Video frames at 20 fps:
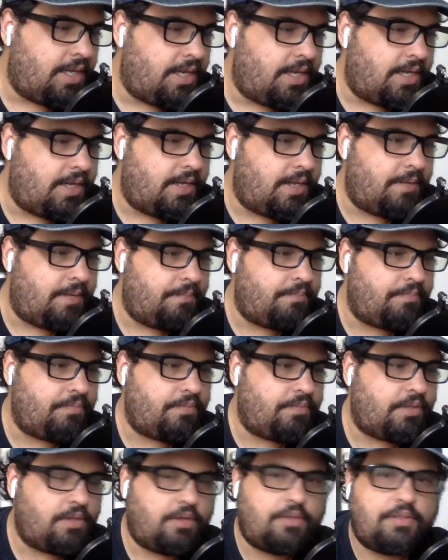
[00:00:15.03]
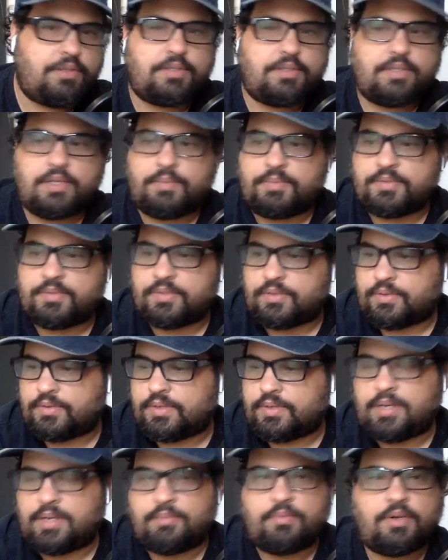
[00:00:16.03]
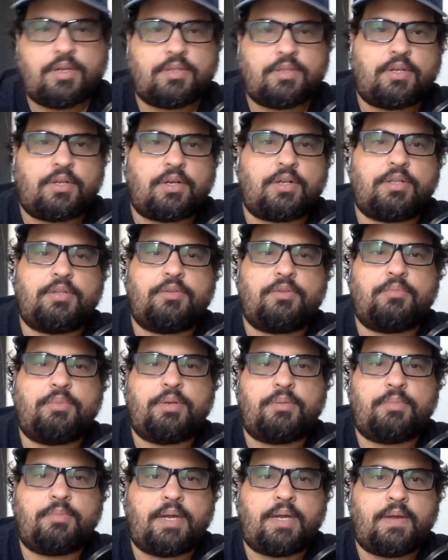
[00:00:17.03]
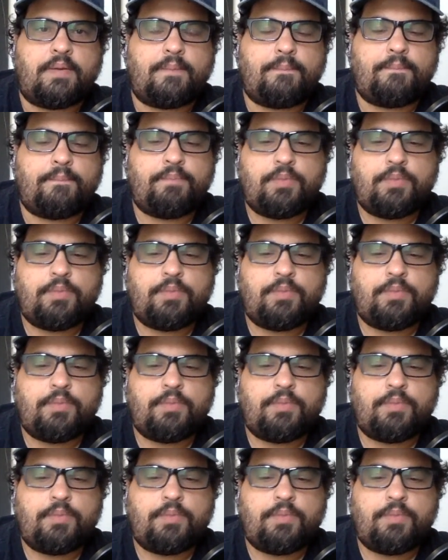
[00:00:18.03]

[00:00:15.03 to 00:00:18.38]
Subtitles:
On this episode, I want to talk a little bit about